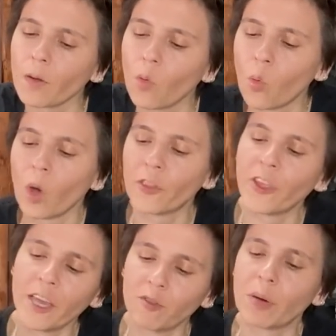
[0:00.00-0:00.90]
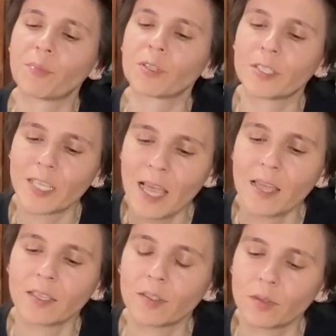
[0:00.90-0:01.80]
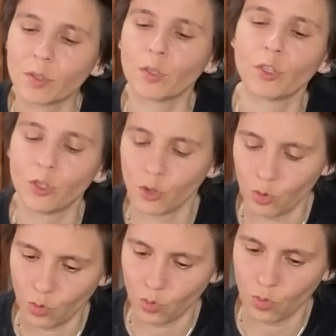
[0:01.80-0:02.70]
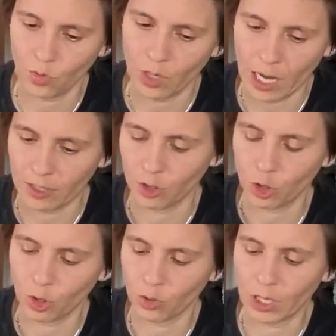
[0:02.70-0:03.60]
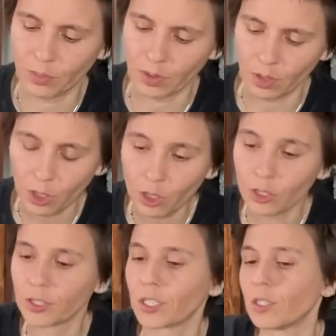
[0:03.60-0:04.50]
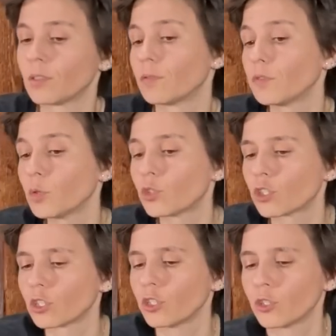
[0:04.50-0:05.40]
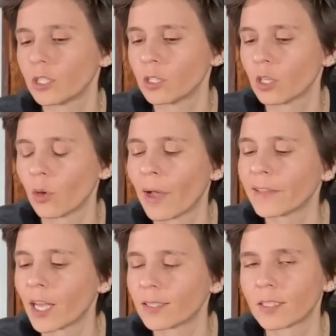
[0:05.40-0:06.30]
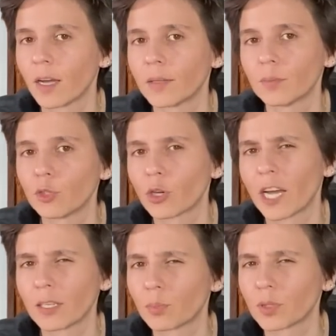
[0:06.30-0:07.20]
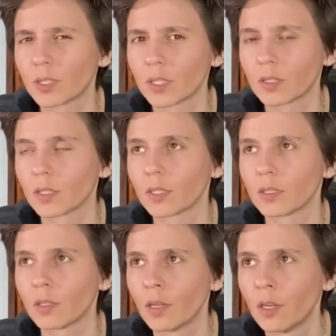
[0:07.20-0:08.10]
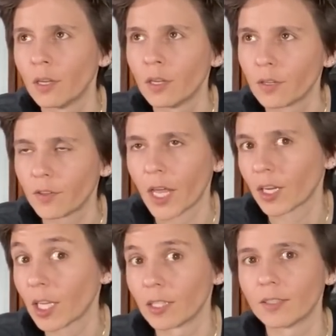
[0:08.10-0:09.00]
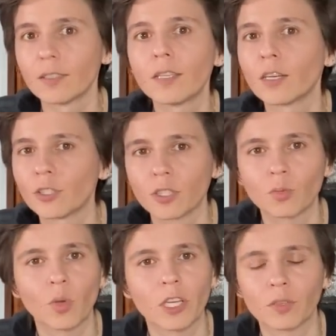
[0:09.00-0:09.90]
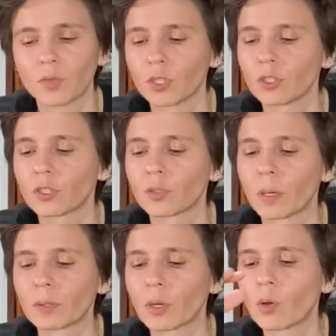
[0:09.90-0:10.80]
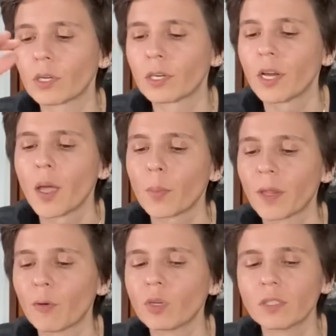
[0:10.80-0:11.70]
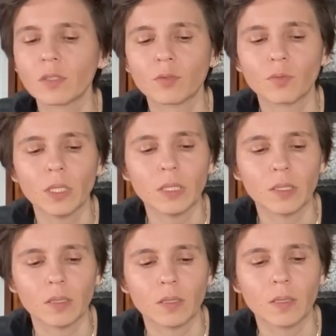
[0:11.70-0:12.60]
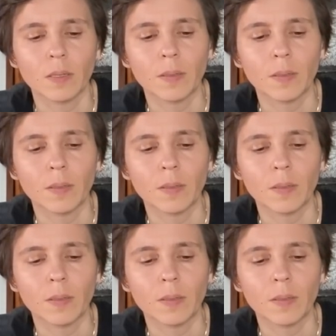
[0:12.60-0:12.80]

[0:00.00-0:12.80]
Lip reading: what they represent to you as it's shown up in the current and in the future, you didn't know at that time. You kind of predicted it, that again, this energy is waiting for you just around the corner. But that wasn't the reason